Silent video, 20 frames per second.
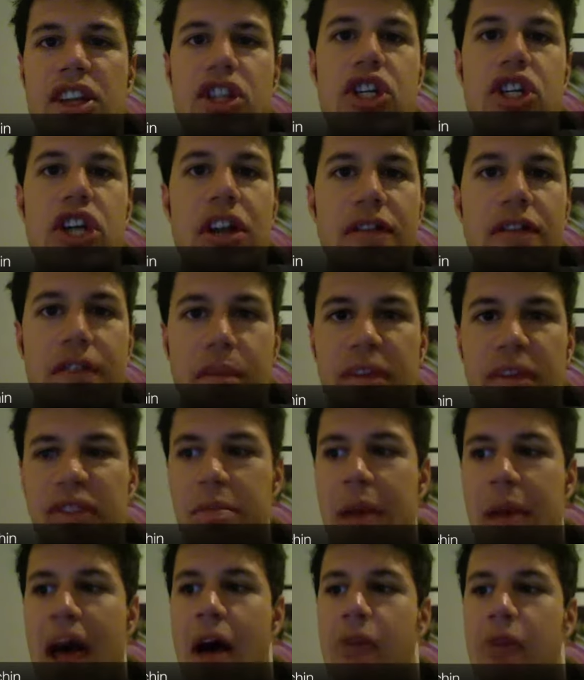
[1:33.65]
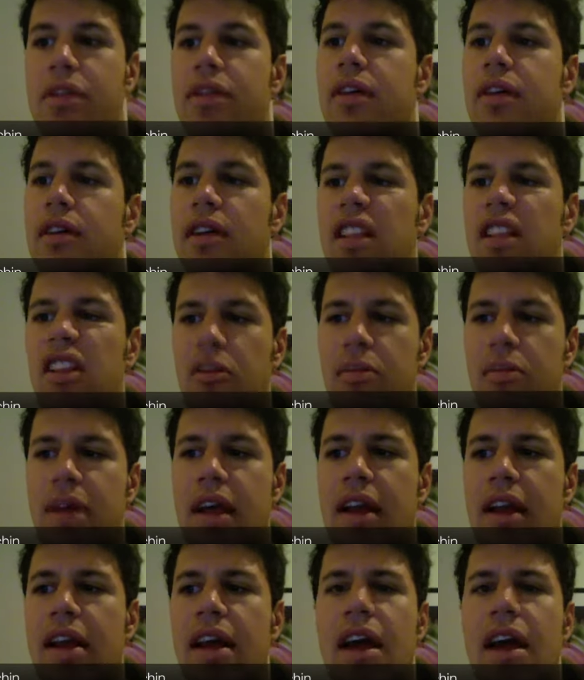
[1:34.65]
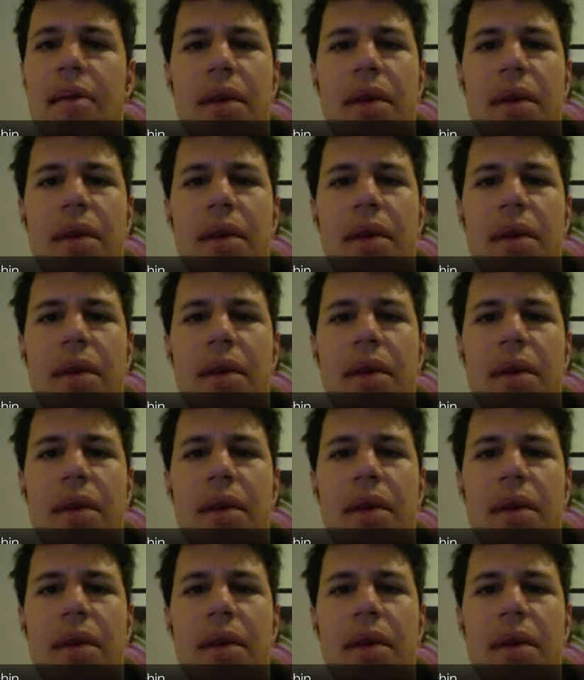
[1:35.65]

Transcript: shit from his mouth a little bit.